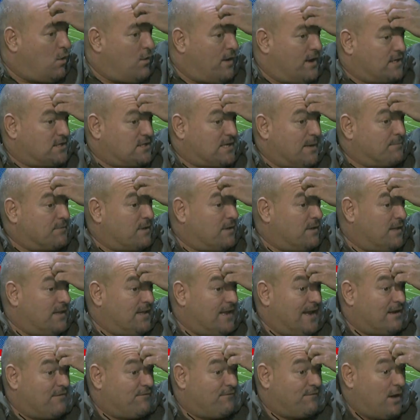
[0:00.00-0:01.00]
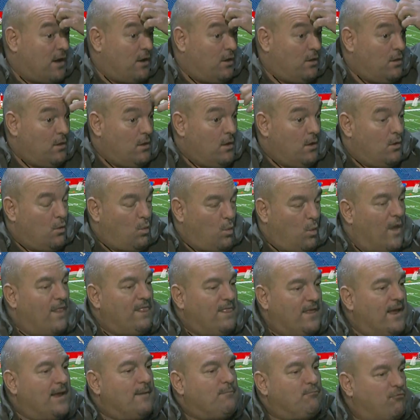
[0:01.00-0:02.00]
accepted in the NFL when
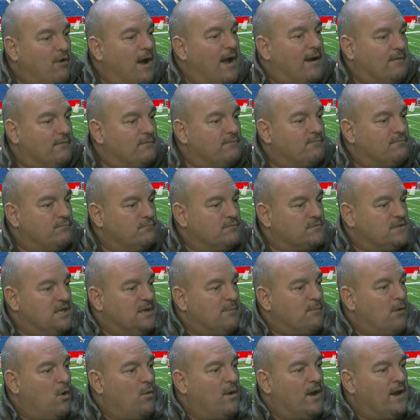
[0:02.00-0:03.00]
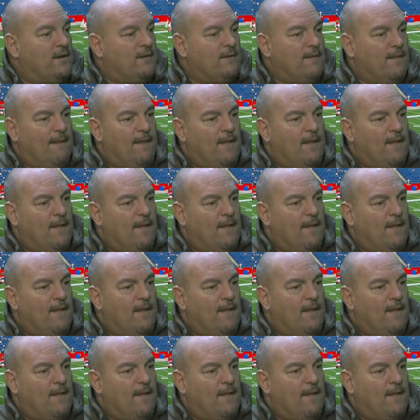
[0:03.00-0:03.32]
they brought Tebow in,